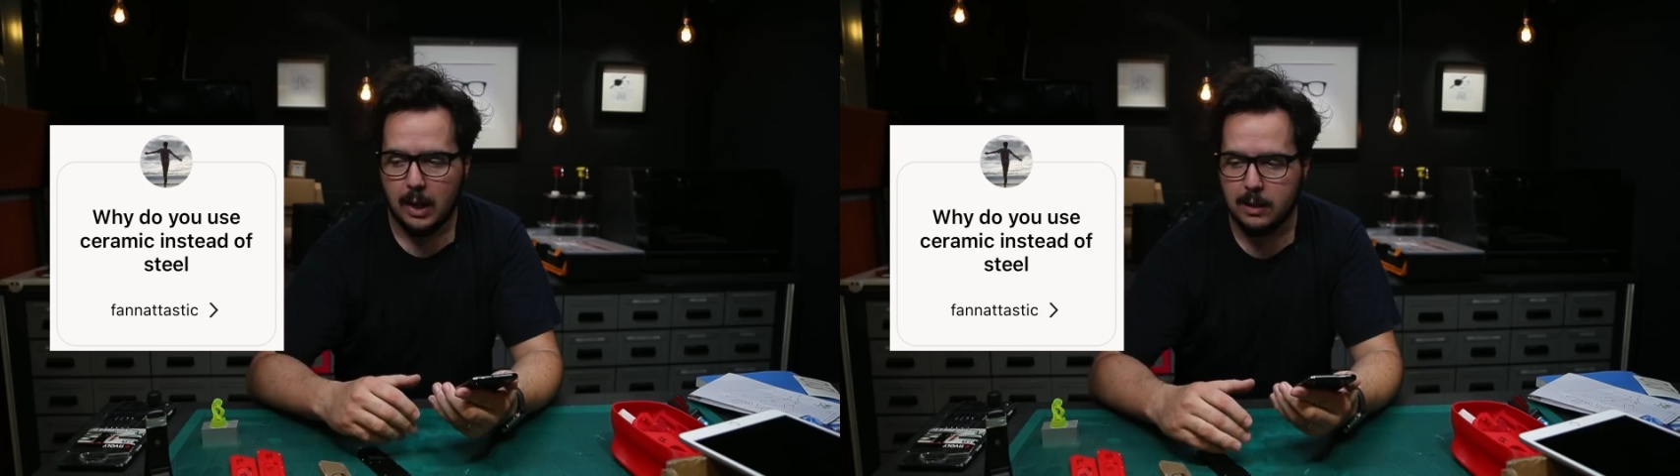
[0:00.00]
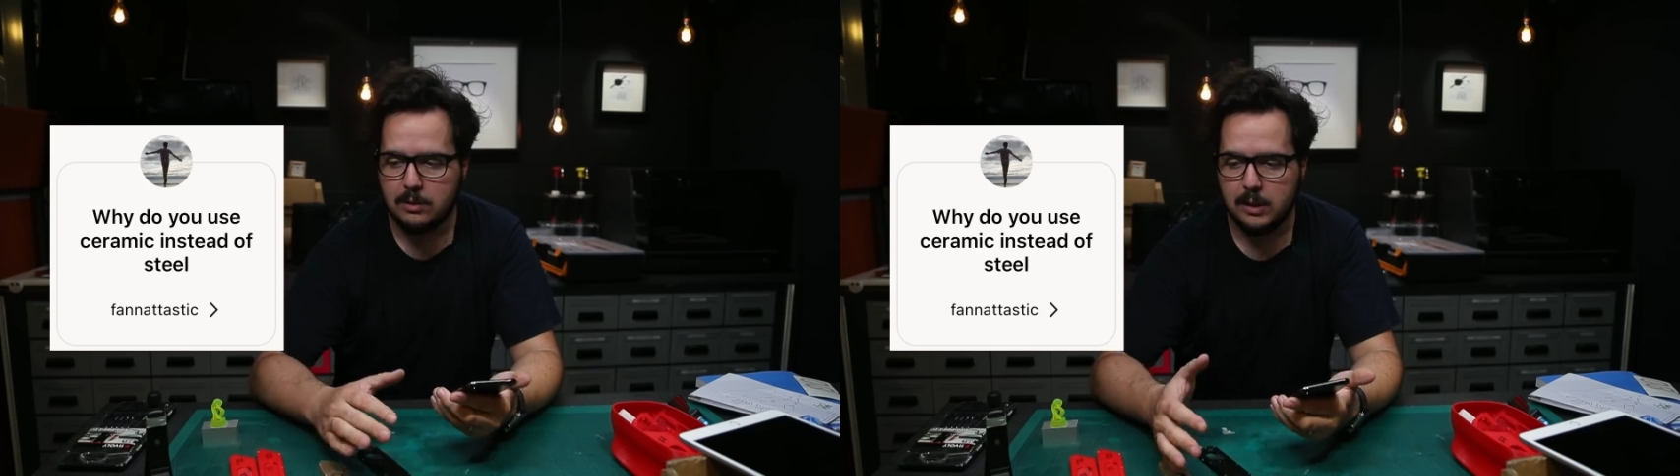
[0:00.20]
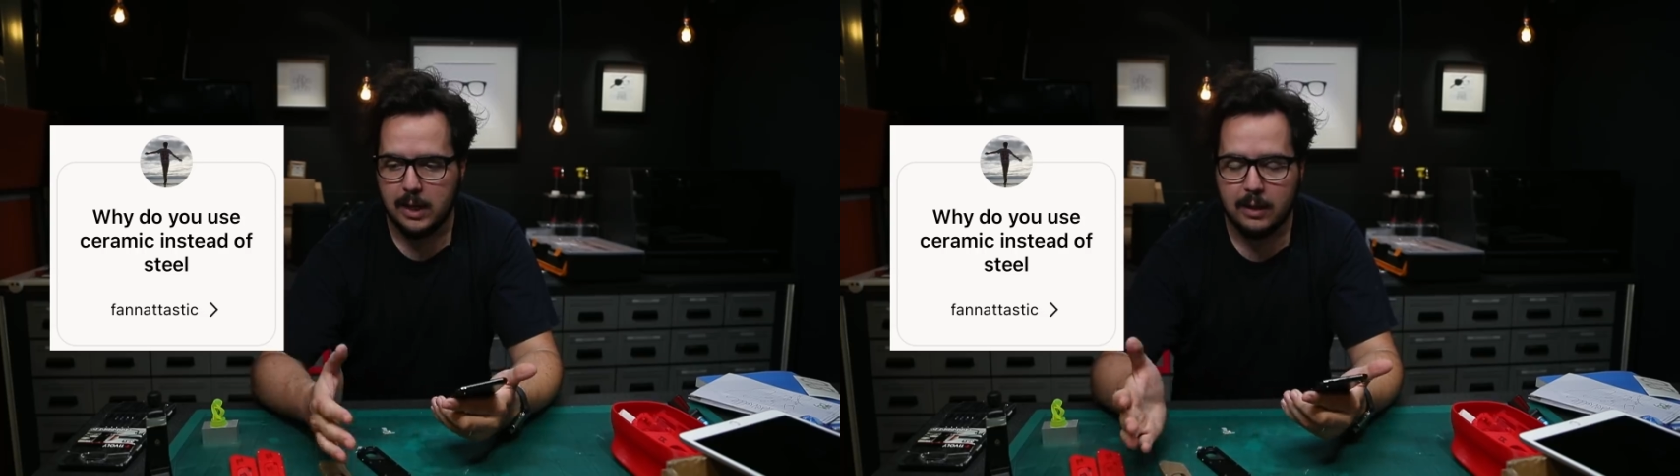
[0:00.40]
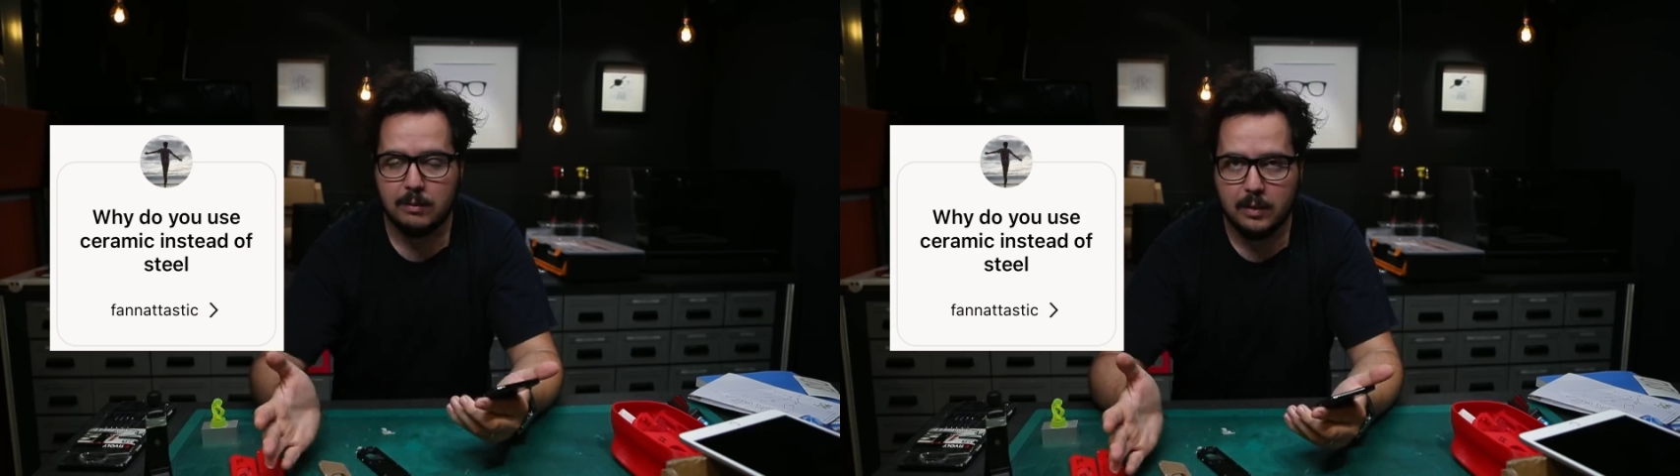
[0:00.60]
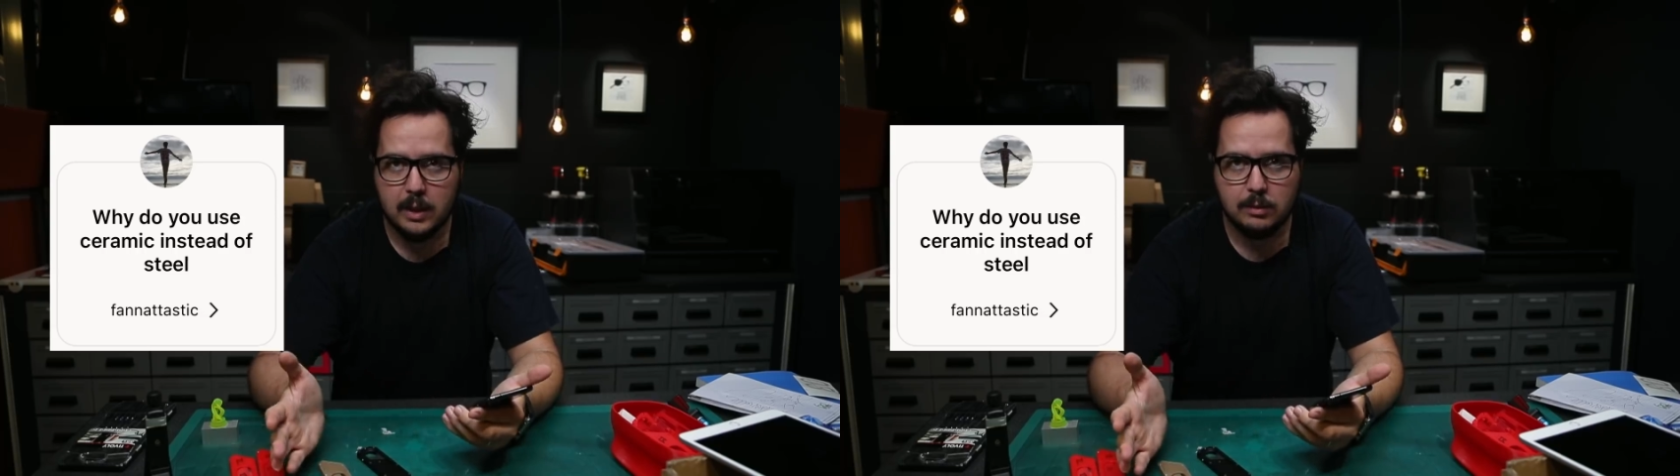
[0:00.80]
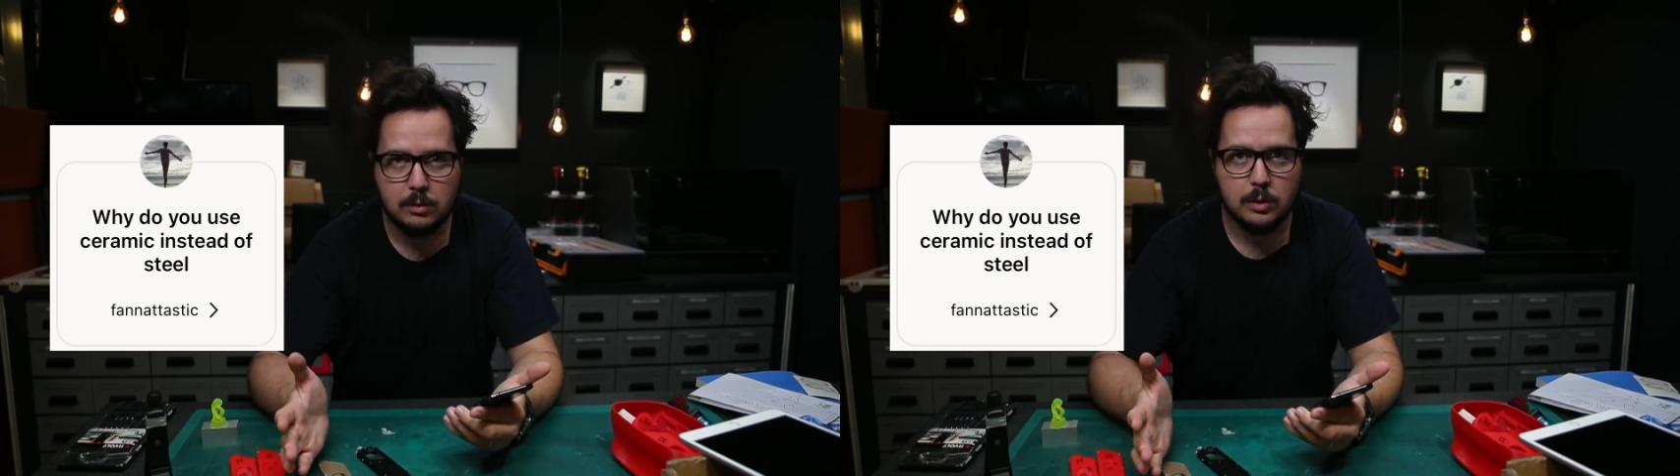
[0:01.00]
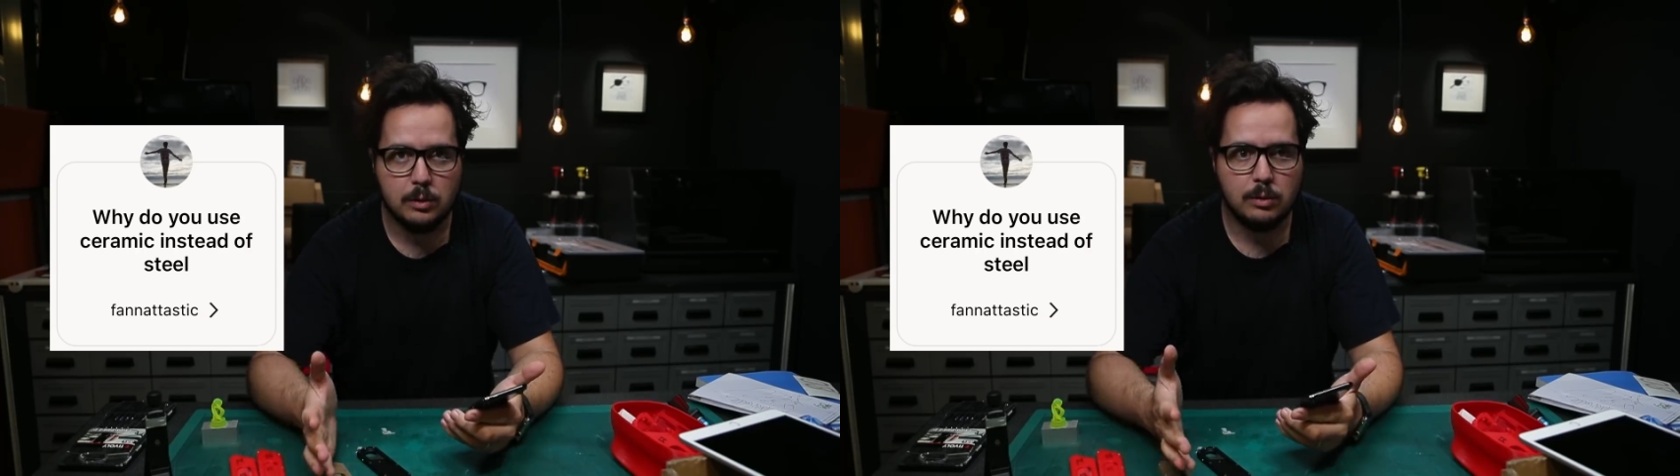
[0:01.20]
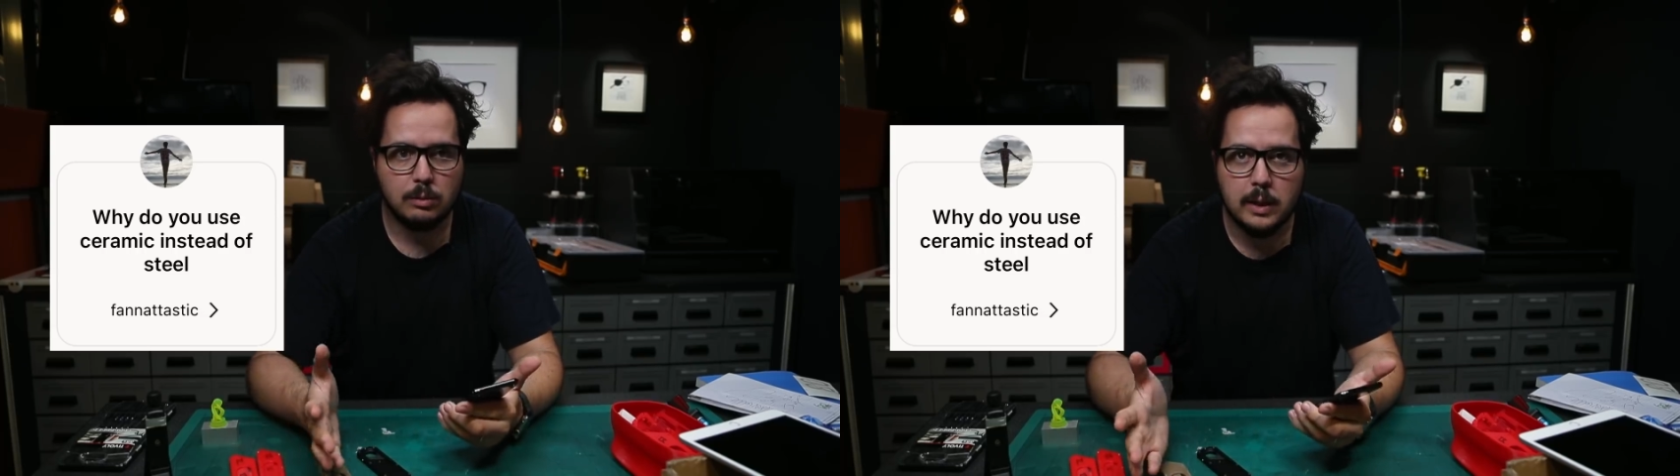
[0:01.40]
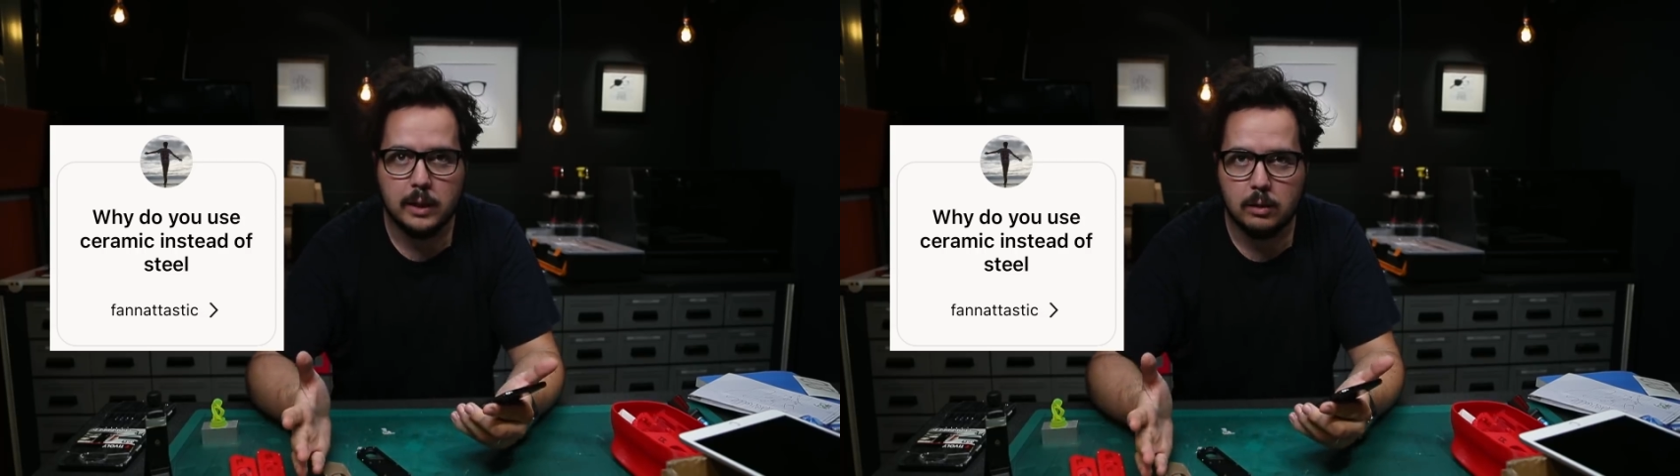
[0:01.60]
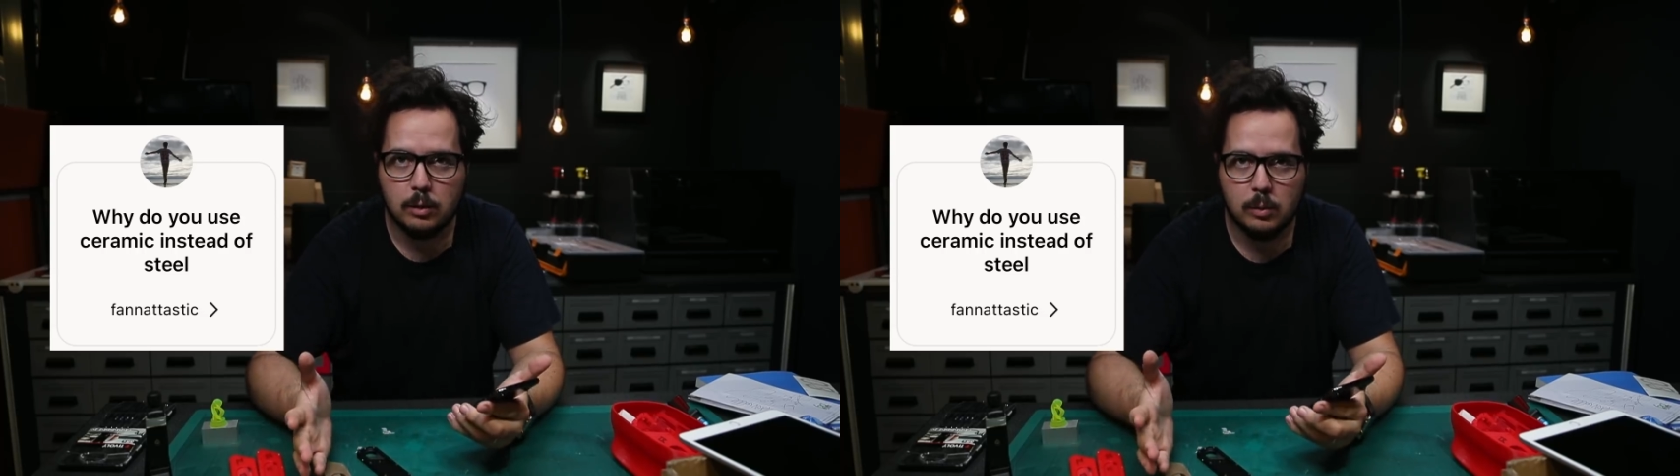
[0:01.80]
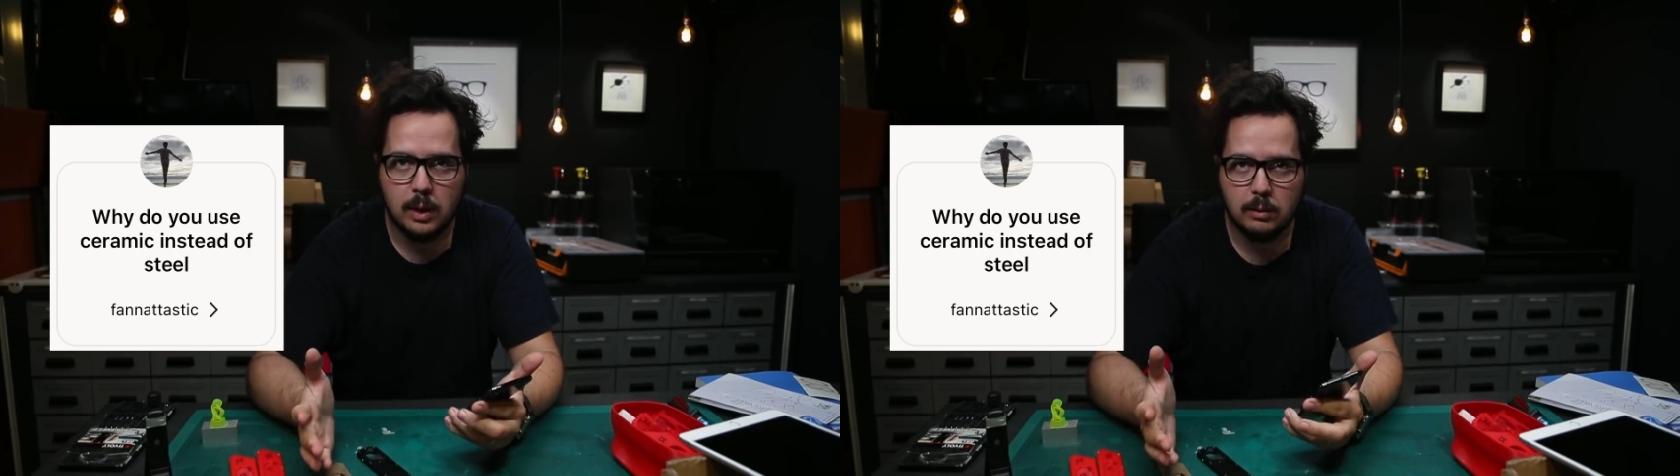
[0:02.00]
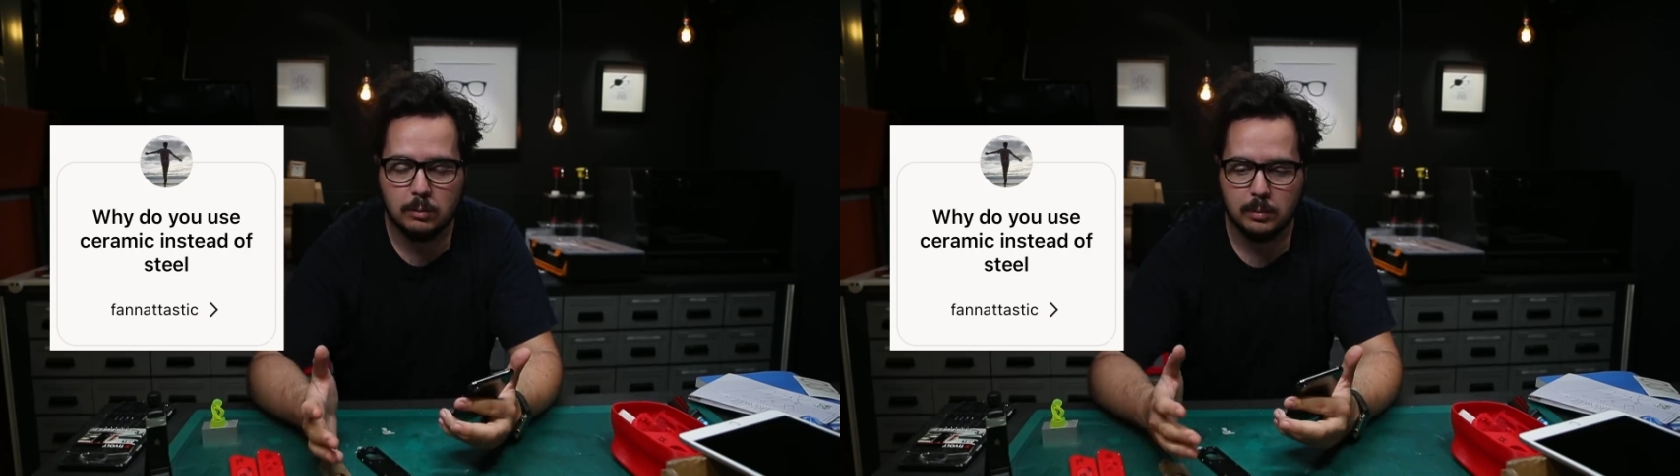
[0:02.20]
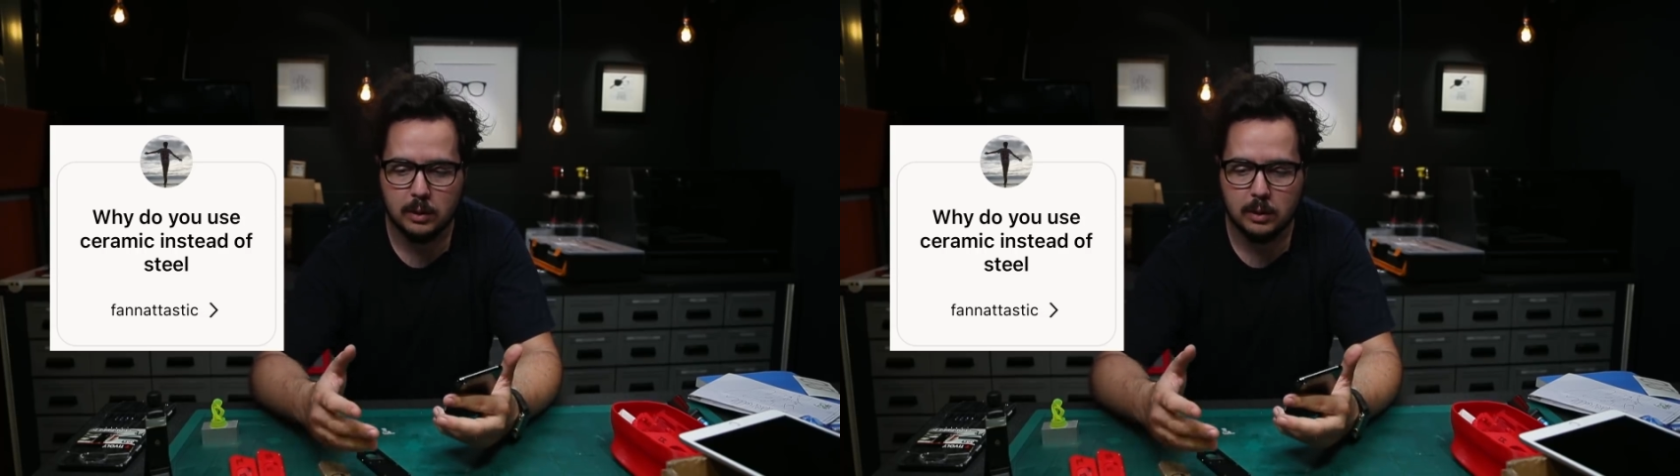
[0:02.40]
Actually, I advise to use regular one